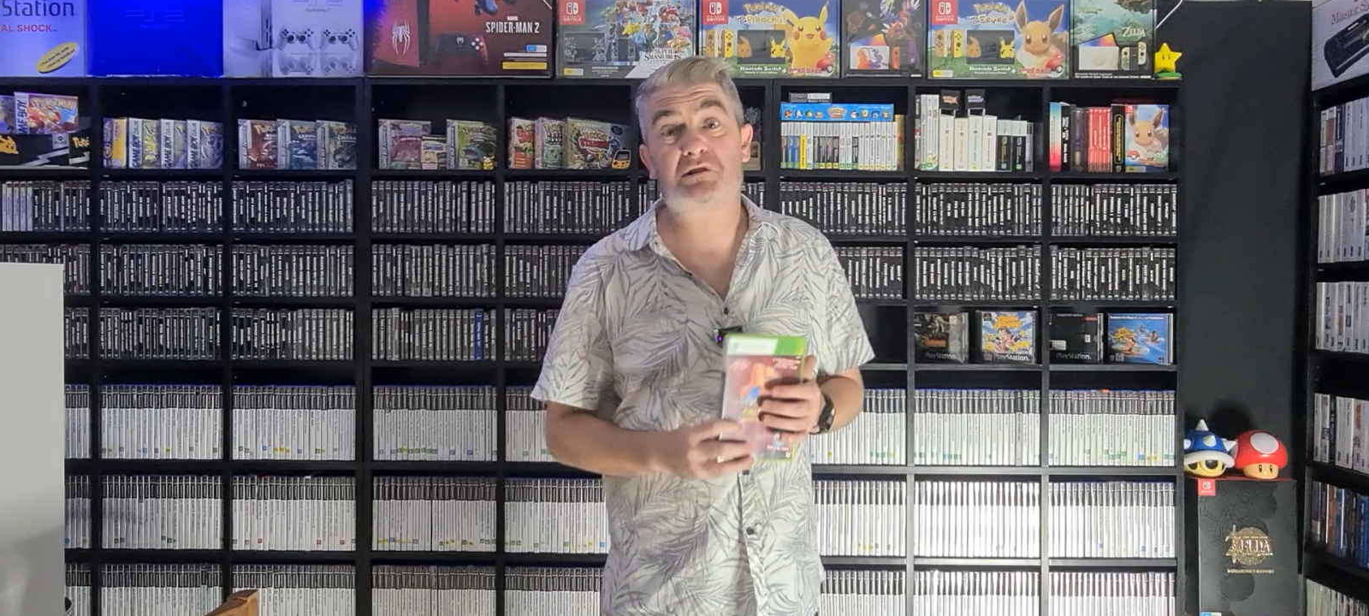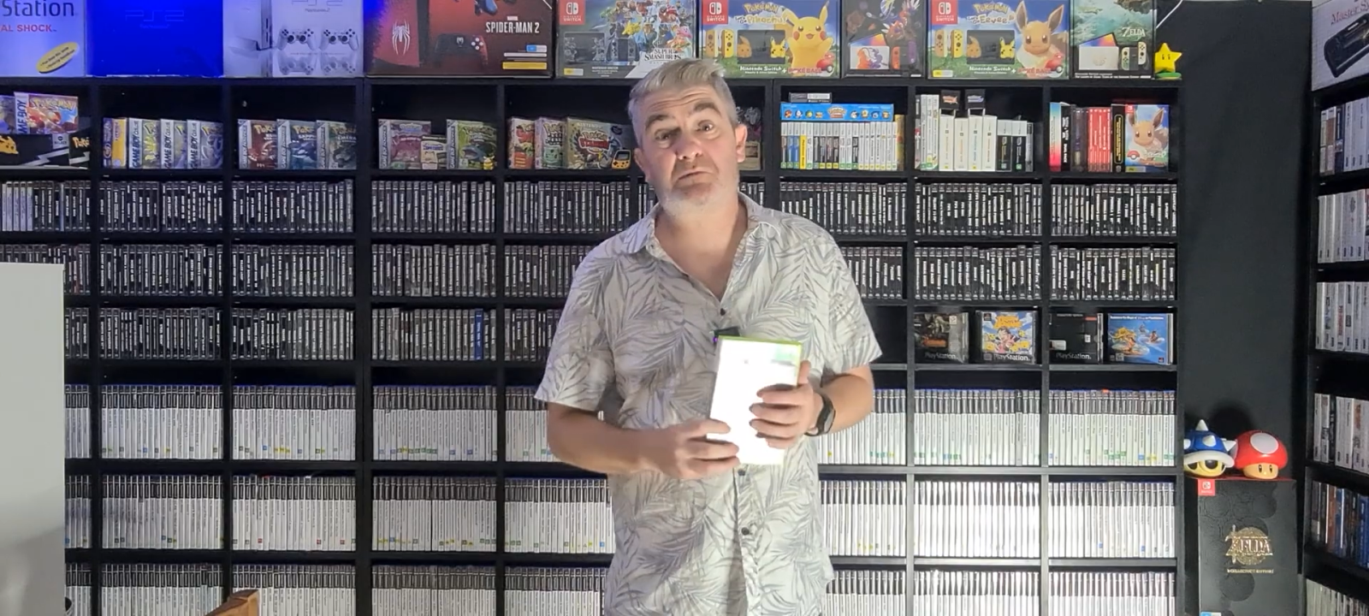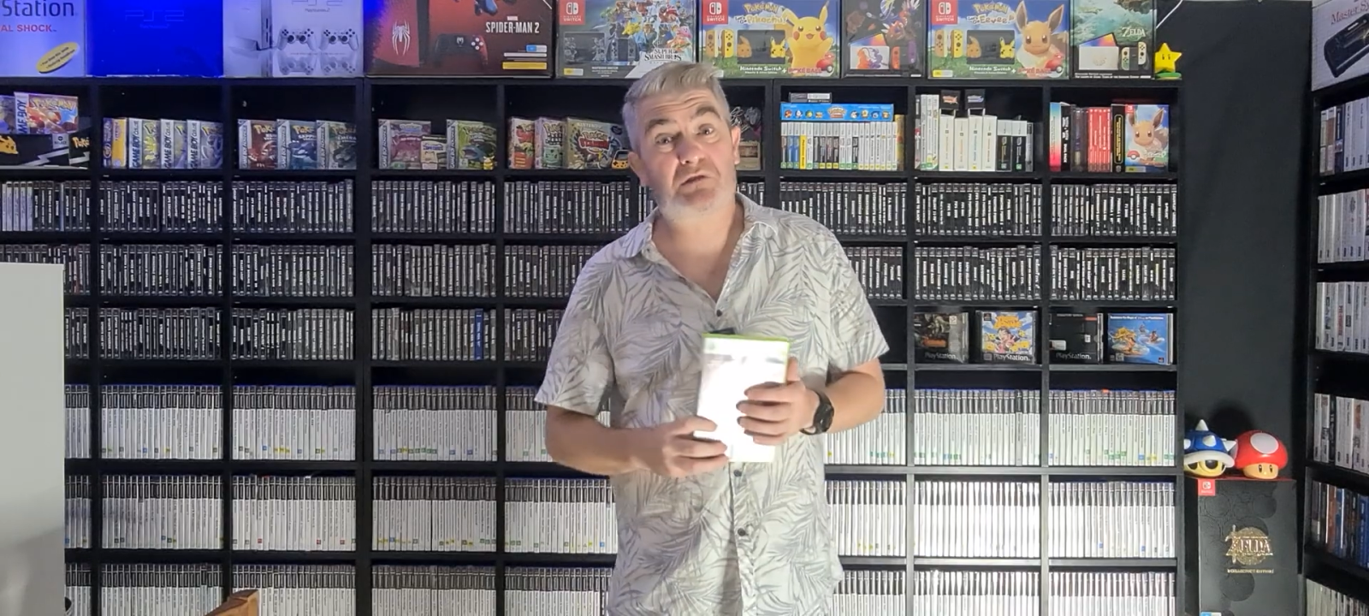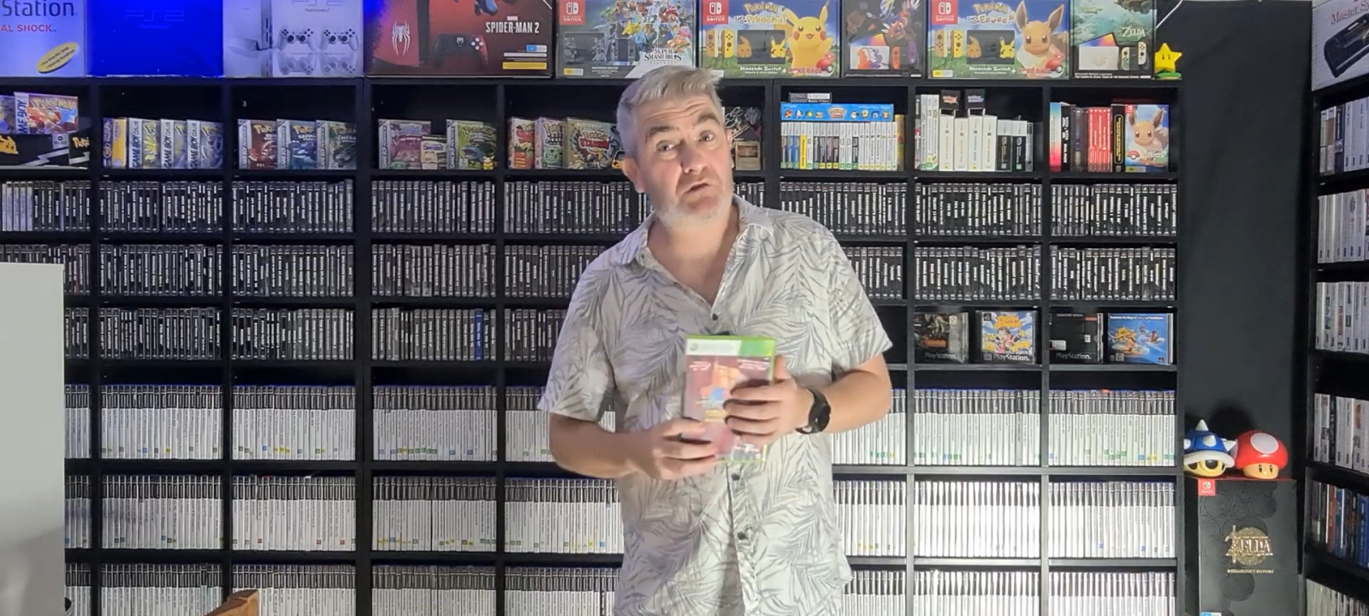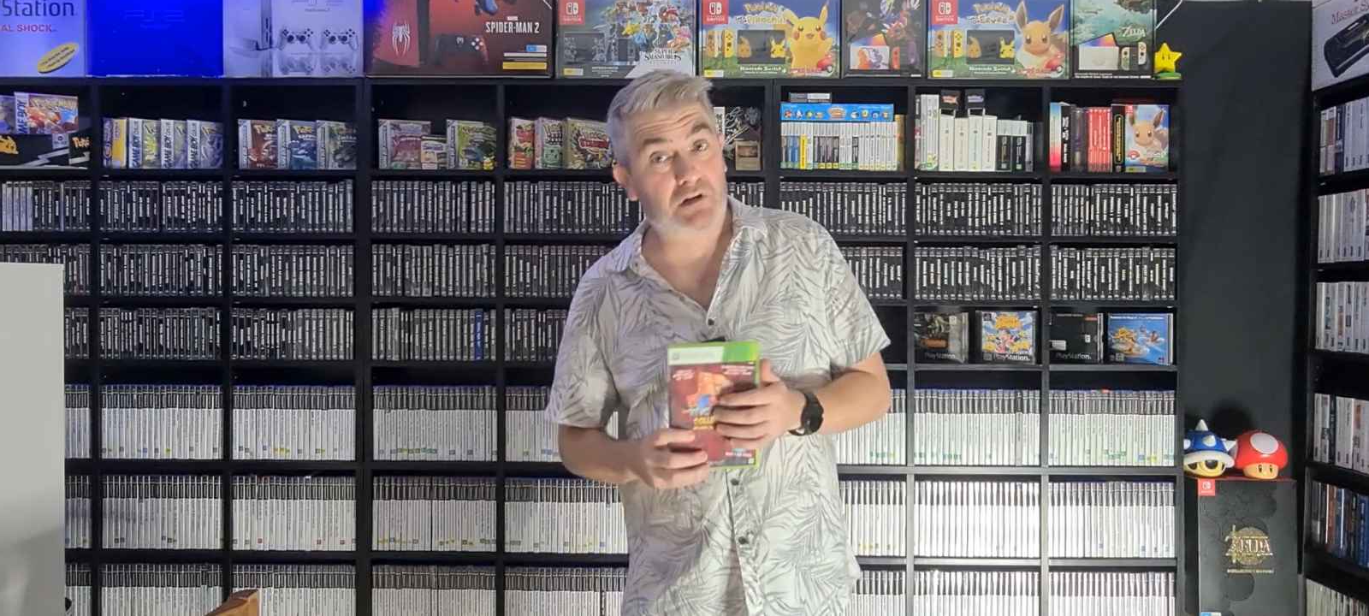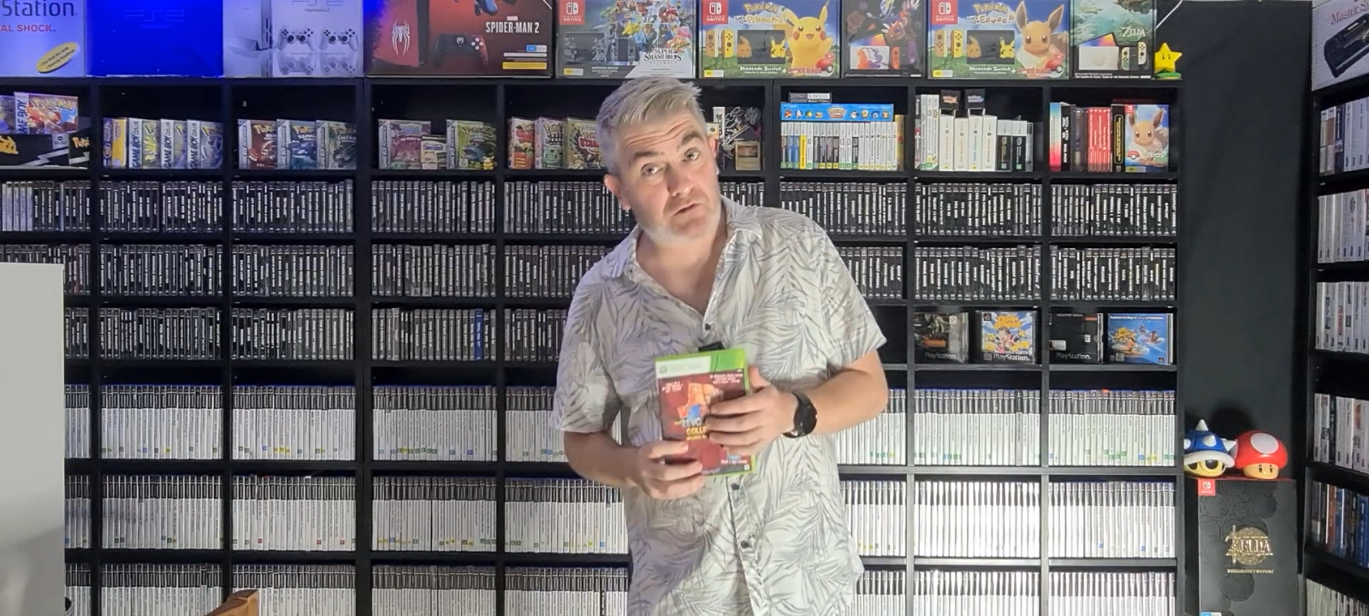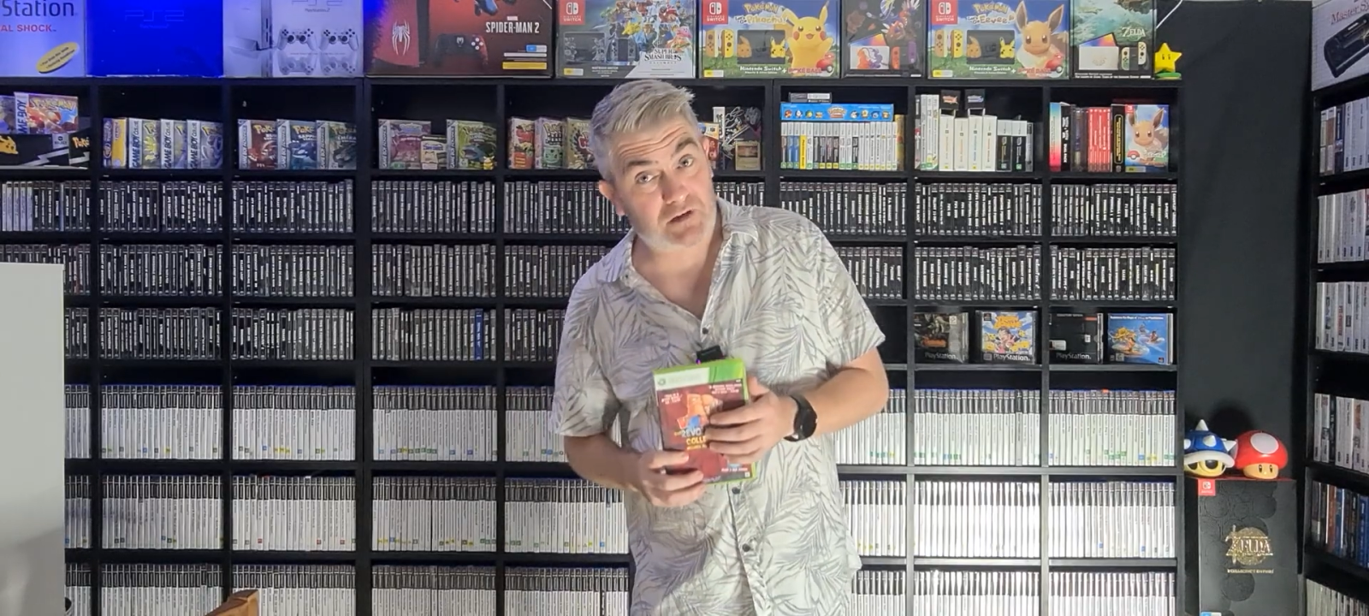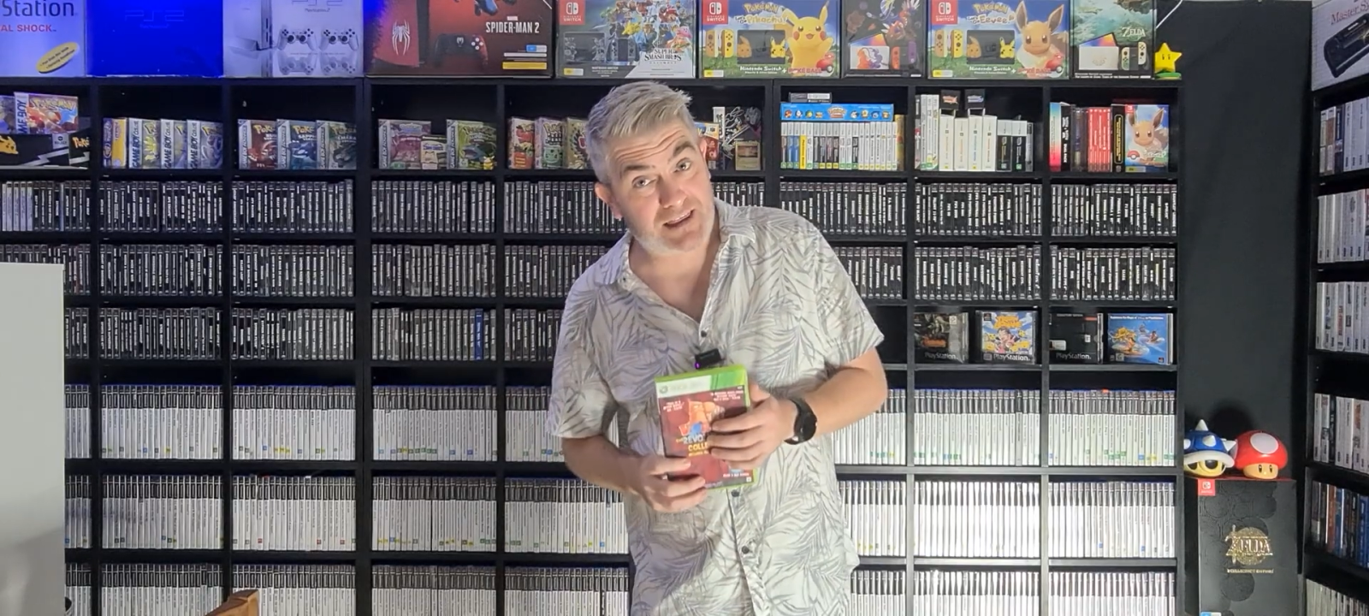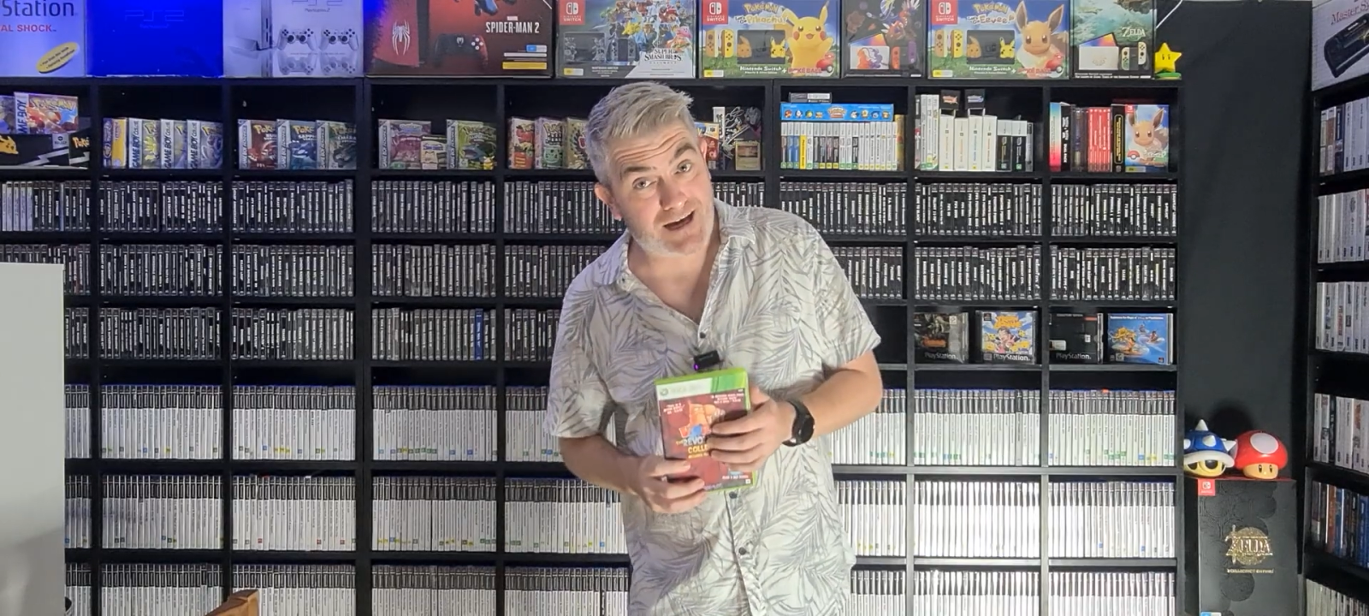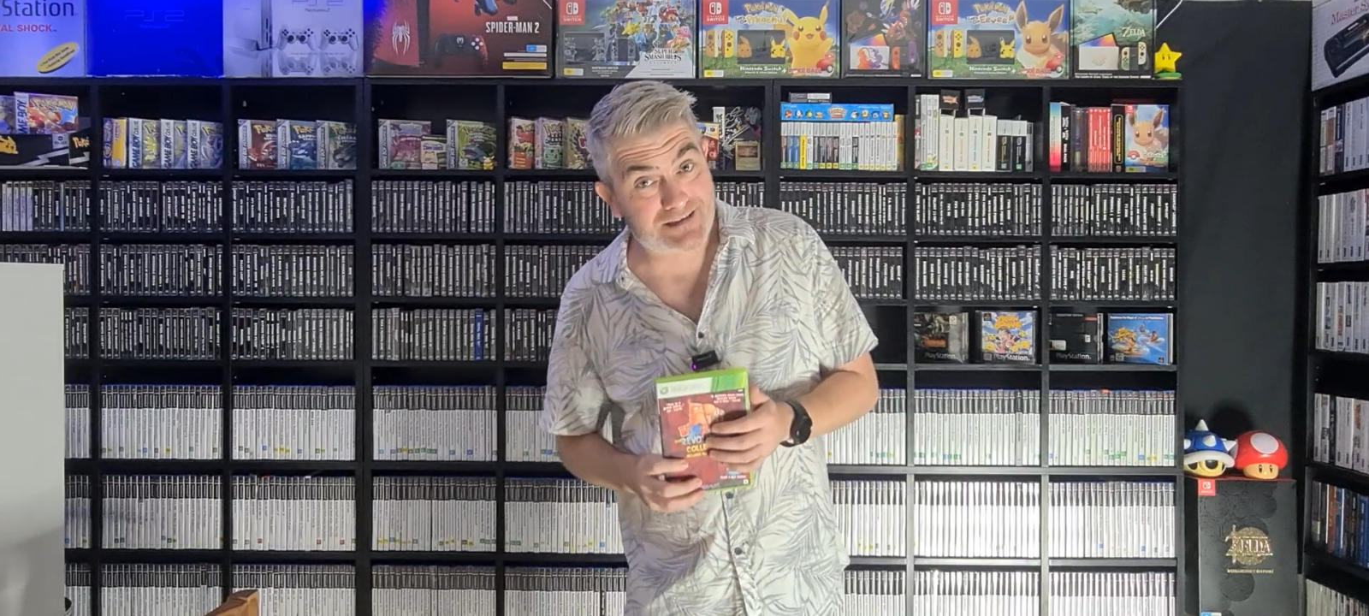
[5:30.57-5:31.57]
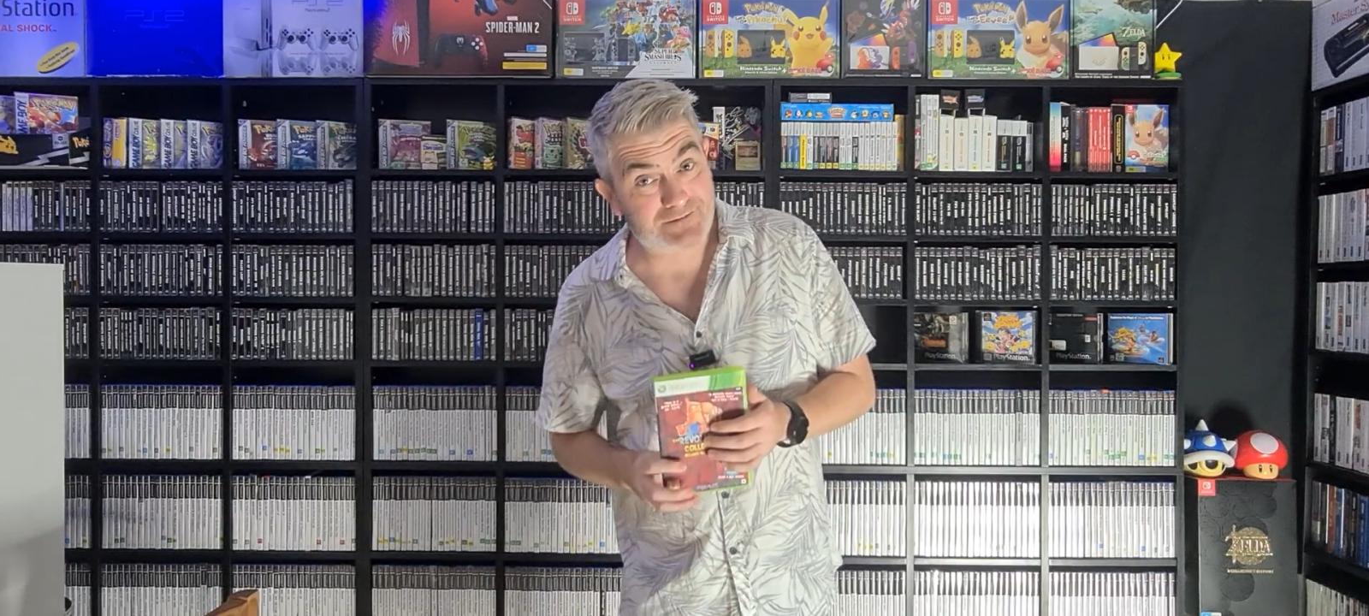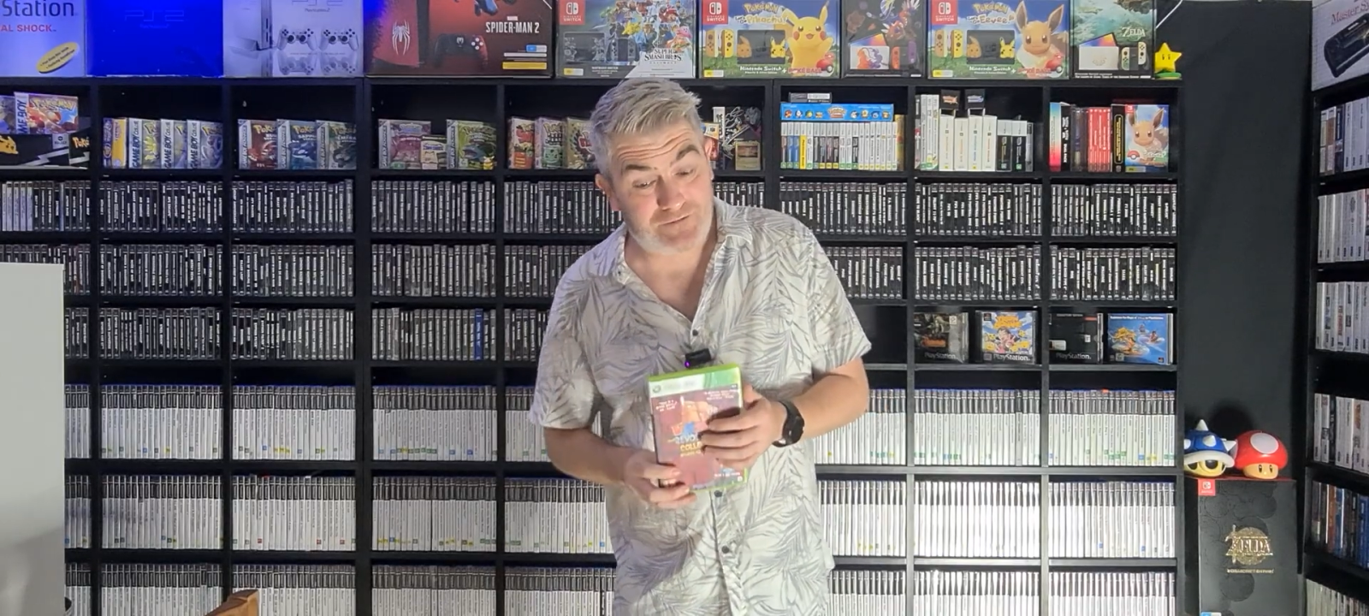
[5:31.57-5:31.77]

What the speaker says: a person with 33,000